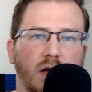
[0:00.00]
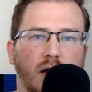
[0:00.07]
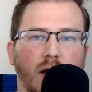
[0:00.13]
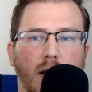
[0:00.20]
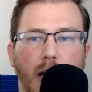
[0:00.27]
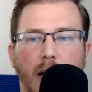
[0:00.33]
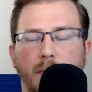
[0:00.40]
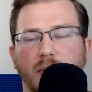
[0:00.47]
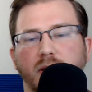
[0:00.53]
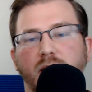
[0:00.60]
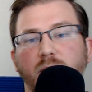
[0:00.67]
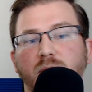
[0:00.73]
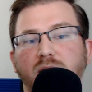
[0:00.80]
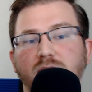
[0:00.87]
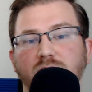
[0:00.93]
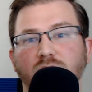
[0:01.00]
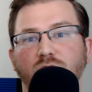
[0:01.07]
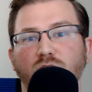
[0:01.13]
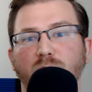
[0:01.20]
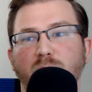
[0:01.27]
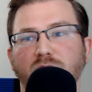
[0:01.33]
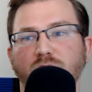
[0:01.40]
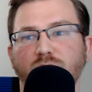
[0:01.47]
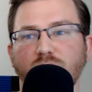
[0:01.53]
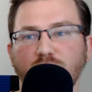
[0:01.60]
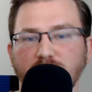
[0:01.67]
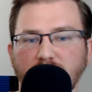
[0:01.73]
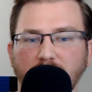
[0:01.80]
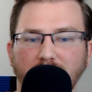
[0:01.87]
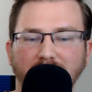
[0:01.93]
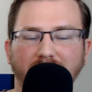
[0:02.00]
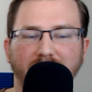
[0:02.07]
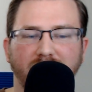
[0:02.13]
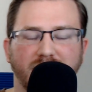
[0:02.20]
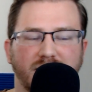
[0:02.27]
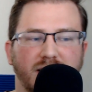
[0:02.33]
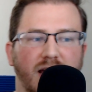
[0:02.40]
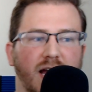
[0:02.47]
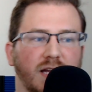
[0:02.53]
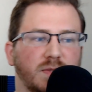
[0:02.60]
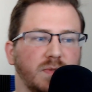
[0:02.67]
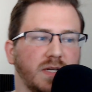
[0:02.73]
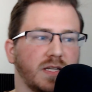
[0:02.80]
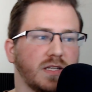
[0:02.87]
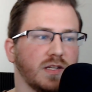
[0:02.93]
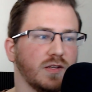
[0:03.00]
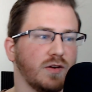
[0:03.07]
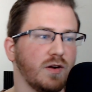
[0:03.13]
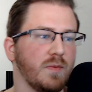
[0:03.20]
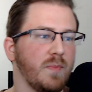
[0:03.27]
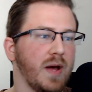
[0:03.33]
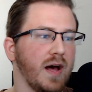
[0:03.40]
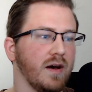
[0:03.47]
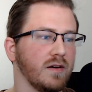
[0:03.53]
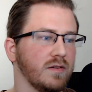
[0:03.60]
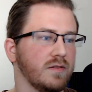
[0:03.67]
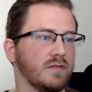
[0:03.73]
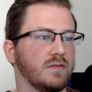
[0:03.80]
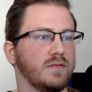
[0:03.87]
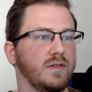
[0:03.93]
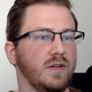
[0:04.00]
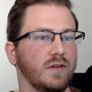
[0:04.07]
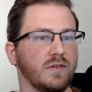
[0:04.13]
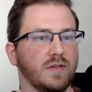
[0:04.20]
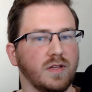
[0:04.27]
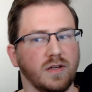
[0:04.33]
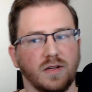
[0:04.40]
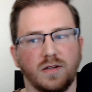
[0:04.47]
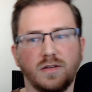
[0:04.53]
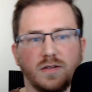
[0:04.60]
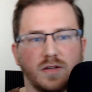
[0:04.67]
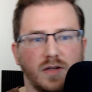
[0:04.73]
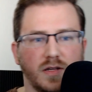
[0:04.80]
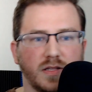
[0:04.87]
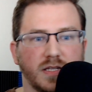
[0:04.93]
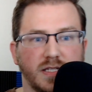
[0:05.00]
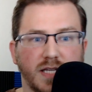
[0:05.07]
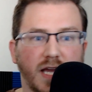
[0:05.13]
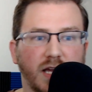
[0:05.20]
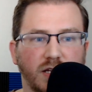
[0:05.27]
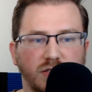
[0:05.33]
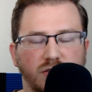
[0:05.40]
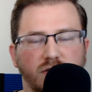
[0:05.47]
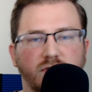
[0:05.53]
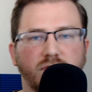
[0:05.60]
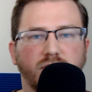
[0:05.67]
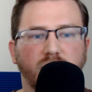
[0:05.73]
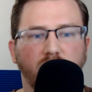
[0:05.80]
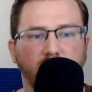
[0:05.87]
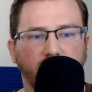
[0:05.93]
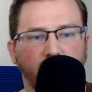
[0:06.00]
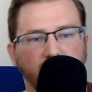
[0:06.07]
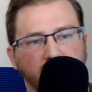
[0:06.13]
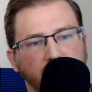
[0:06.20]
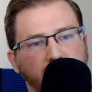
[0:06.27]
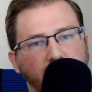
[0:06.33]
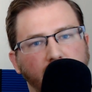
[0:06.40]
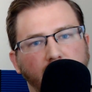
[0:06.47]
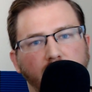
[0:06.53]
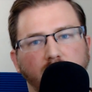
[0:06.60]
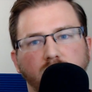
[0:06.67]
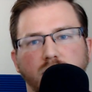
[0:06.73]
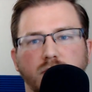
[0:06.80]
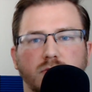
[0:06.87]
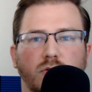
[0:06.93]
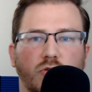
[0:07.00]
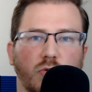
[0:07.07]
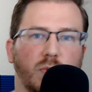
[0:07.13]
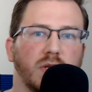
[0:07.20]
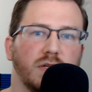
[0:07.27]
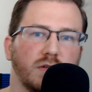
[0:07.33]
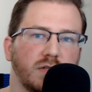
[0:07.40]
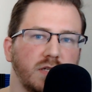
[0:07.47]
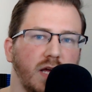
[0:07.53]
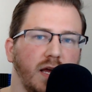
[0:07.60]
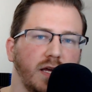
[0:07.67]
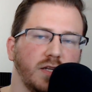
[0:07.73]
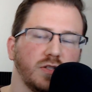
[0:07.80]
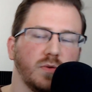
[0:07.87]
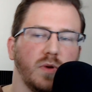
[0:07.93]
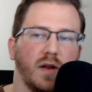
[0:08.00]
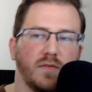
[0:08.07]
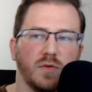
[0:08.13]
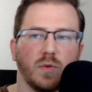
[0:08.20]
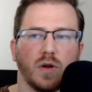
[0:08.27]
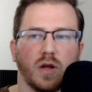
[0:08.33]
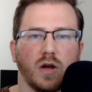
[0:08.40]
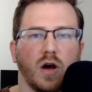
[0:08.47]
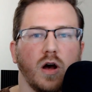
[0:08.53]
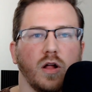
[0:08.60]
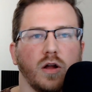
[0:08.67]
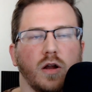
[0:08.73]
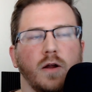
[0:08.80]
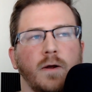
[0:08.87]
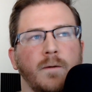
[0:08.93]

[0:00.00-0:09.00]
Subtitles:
But then we get to learn about the Frozen Blade sect. We get to learn about, you know, the Sage of Frozen Blade, or the Winter Sage, or whatever you want to call her.